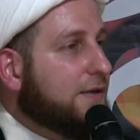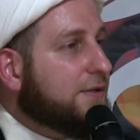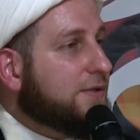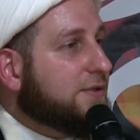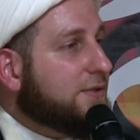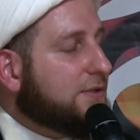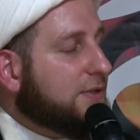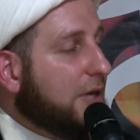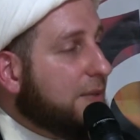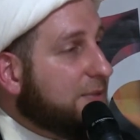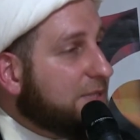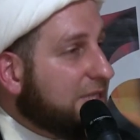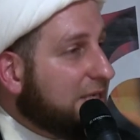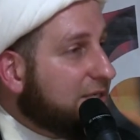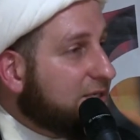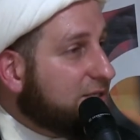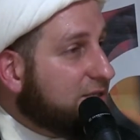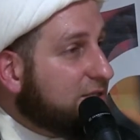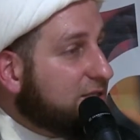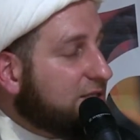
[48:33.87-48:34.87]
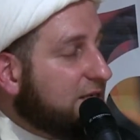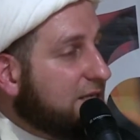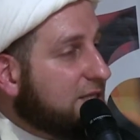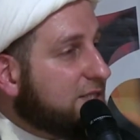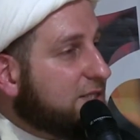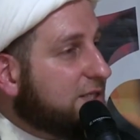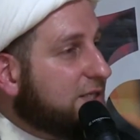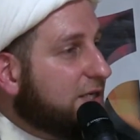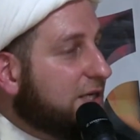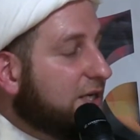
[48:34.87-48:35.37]
Thomas Edison
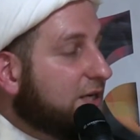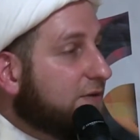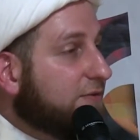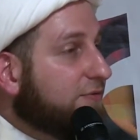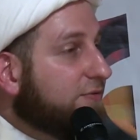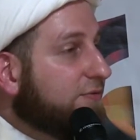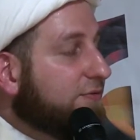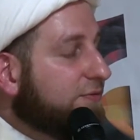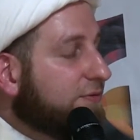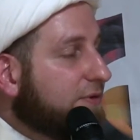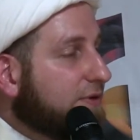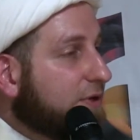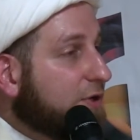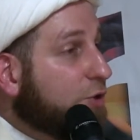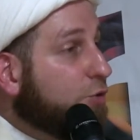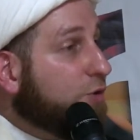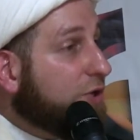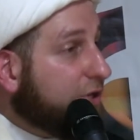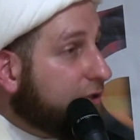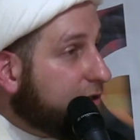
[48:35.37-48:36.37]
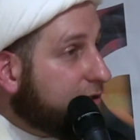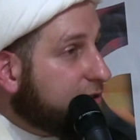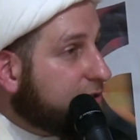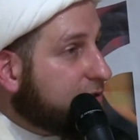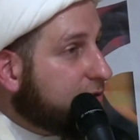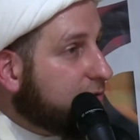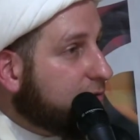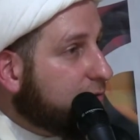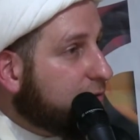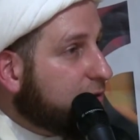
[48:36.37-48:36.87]
says, if quitters
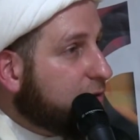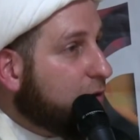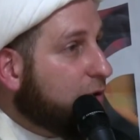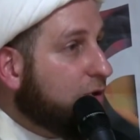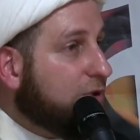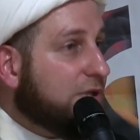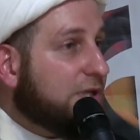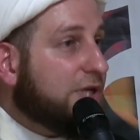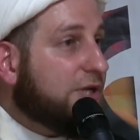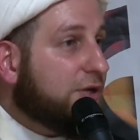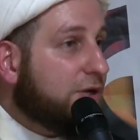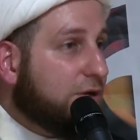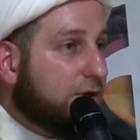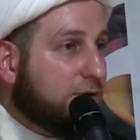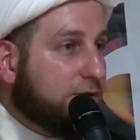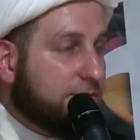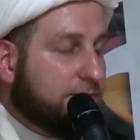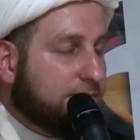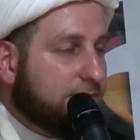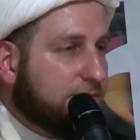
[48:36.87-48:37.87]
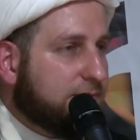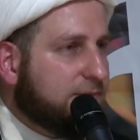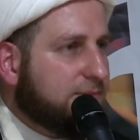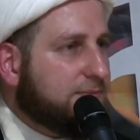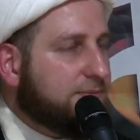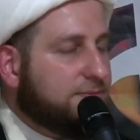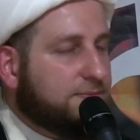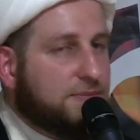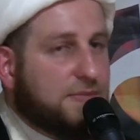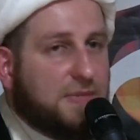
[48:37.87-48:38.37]
would only know
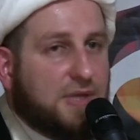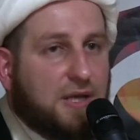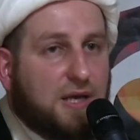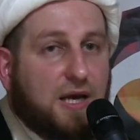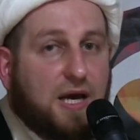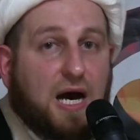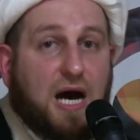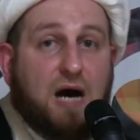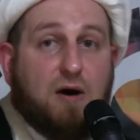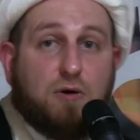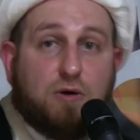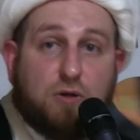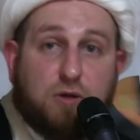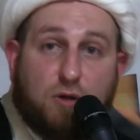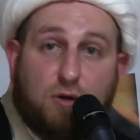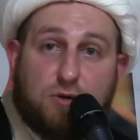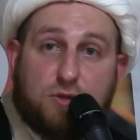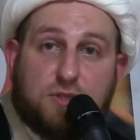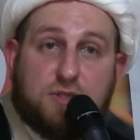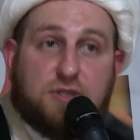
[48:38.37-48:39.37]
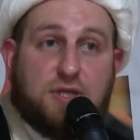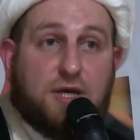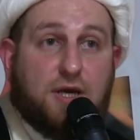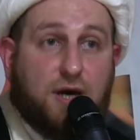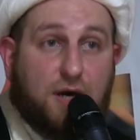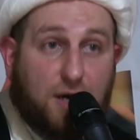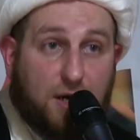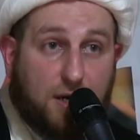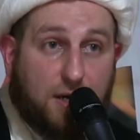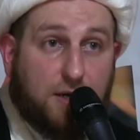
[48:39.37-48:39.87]
how close they
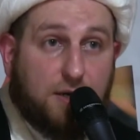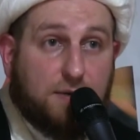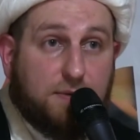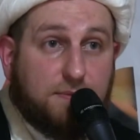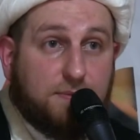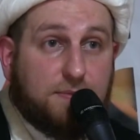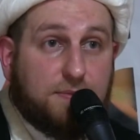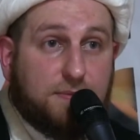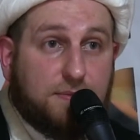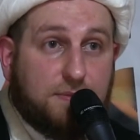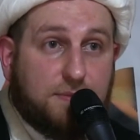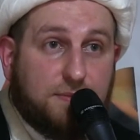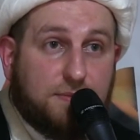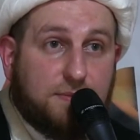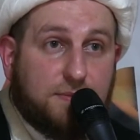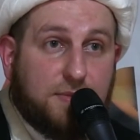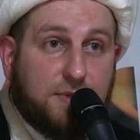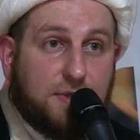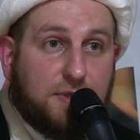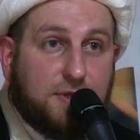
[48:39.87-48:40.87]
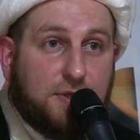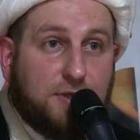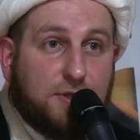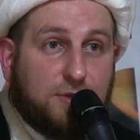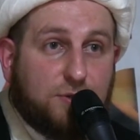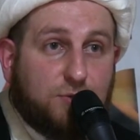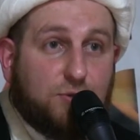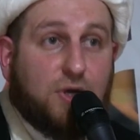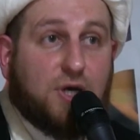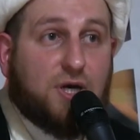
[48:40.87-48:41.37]
are
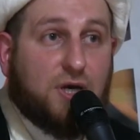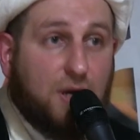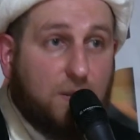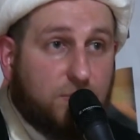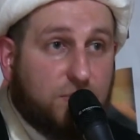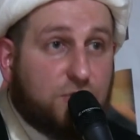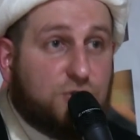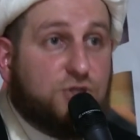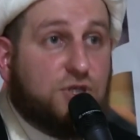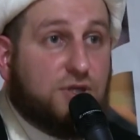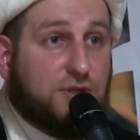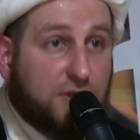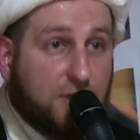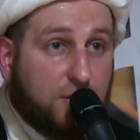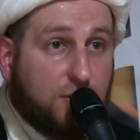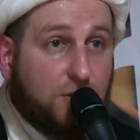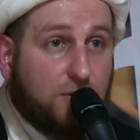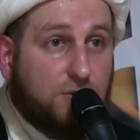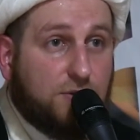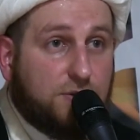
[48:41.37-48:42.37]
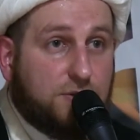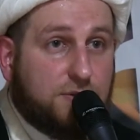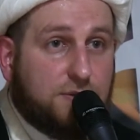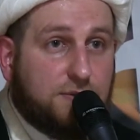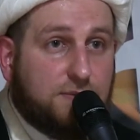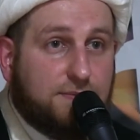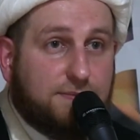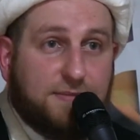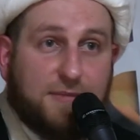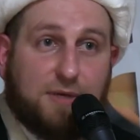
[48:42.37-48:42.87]
to accomplishing their goals,
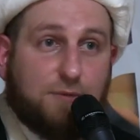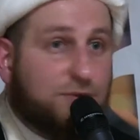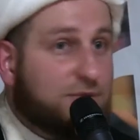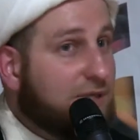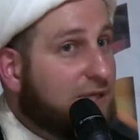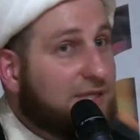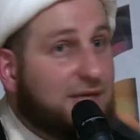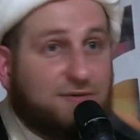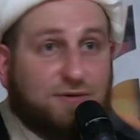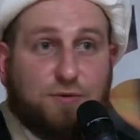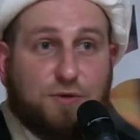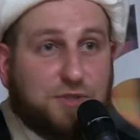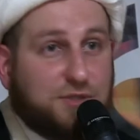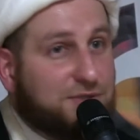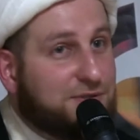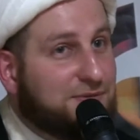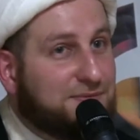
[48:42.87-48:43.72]
they would not have quit.